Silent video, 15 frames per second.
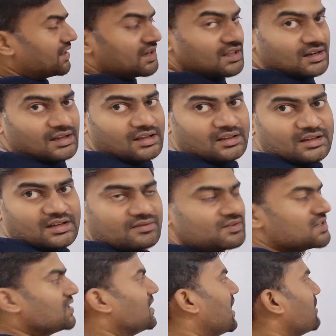again the
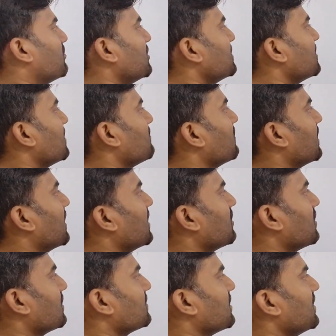division happens, it will
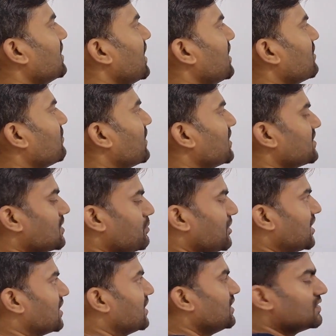get 3 and 5
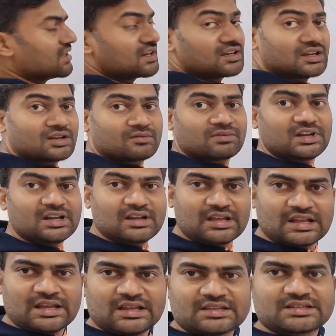separately, then it will
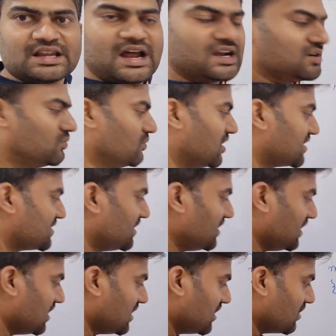start
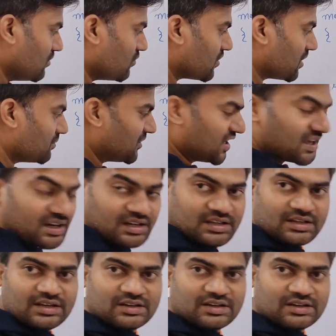merging from there.